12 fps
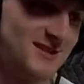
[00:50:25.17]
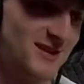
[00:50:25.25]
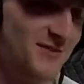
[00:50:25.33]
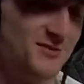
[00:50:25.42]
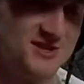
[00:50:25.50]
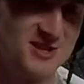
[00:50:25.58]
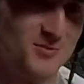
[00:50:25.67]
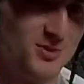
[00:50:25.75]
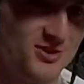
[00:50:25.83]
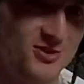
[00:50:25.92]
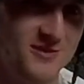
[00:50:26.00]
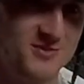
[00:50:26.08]
every summer,
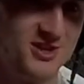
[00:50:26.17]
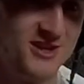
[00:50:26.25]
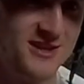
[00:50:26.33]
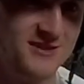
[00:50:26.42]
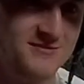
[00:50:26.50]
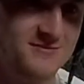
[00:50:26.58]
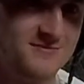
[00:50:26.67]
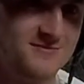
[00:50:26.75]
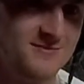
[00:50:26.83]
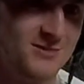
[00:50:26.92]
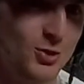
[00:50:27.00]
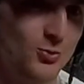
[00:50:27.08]
you know, I'm training
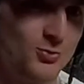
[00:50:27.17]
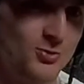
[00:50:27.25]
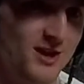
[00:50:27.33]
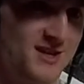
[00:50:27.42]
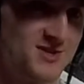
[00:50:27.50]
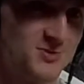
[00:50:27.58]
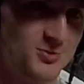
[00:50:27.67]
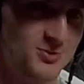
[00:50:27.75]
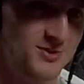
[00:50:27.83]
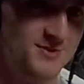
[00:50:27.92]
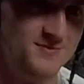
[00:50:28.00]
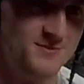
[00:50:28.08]
local high
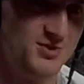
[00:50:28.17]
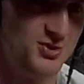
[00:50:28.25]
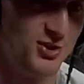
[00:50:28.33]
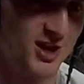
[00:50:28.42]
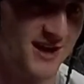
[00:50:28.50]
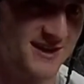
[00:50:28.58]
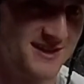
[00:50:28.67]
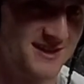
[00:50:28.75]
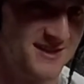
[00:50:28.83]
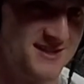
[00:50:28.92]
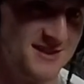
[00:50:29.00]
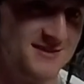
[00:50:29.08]
school and junior high
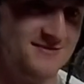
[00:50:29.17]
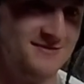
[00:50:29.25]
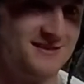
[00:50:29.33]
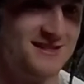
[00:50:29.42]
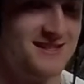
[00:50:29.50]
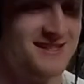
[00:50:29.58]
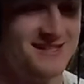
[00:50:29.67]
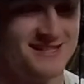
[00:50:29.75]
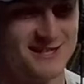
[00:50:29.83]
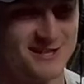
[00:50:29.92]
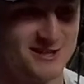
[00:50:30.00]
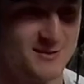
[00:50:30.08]
kids, and
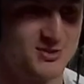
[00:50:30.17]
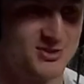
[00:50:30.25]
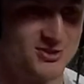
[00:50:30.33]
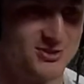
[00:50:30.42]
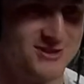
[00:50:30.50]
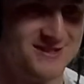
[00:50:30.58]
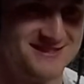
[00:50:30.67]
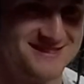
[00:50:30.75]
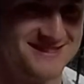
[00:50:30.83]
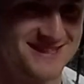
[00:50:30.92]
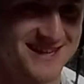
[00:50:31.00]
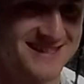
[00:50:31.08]
I'm sure
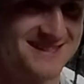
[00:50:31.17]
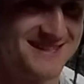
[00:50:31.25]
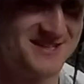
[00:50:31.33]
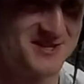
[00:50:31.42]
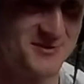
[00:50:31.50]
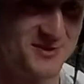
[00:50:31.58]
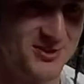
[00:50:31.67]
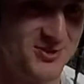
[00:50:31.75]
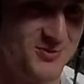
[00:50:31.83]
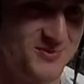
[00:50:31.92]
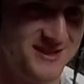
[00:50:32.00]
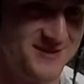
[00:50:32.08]
I can teach them a
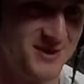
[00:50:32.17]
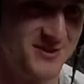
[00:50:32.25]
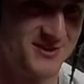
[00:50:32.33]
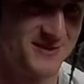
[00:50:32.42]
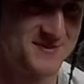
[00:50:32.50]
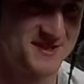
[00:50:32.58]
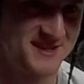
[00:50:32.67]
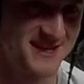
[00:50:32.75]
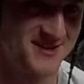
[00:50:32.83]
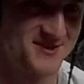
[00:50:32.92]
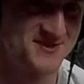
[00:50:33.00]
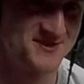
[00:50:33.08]
little bit about the ups and
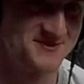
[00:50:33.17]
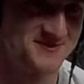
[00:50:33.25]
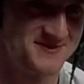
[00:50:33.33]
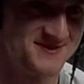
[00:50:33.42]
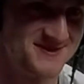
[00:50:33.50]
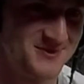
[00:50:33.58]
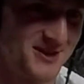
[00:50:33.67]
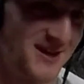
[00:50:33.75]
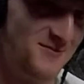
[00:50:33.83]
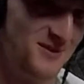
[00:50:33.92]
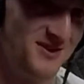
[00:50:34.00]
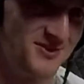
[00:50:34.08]
downs of what
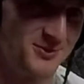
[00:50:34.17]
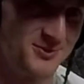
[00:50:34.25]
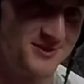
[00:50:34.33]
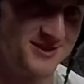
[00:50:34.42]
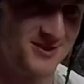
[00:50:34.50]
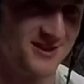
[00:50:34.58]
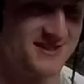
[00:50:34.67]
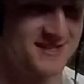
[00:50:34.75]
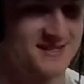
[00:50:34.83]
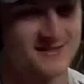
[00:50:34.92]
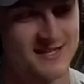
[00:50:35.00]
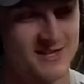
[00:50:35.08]
I've been through. And, you know, I
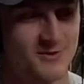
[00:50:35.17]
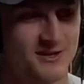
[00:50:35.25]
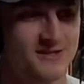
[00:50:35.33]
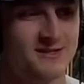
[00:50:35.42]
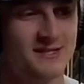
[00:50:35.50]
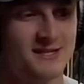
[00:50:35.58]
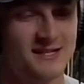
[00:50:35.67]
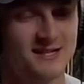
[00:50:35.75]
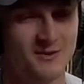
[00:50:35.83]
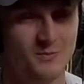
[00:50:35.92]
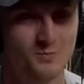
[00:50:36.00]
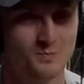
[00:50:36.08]
just kind of want to
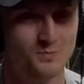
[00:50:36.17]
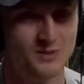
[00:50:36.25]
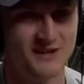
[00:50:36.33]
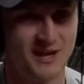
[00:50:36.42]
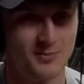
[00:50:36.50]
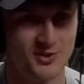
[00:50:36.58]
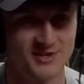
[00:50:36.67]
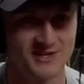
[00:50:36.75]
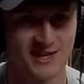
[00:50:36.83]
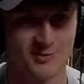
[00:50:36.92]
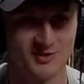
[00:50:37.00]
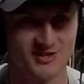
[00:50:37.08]
be that
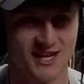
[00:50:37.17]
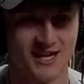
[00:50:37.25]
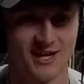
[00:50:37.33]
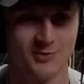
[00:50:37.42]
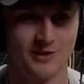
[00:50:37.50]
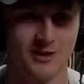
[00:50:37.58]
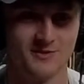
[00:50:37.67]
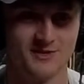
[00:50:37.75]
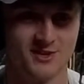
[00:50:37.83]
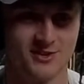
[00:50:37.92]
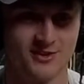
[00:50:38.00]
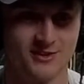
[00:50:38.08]
person I wish I had when I was
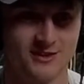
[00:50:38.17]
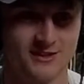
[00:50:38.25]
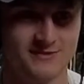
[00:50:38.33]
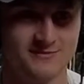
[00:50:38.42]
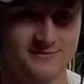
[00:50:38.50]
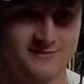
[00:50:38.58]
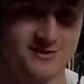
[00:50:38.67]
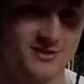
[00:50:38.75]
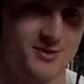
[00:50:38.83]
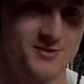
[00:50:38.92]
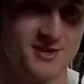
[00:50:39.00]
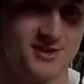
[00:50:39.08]
younger to
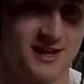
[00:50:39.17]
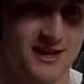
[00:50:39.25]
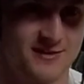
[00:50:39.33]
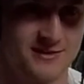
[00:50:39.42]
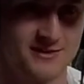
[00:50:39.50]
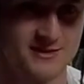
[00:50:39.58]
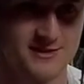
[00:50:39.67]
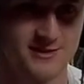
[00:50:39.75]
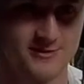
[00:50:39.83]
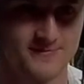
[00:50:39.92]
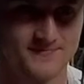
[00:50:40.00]
those young athletes. So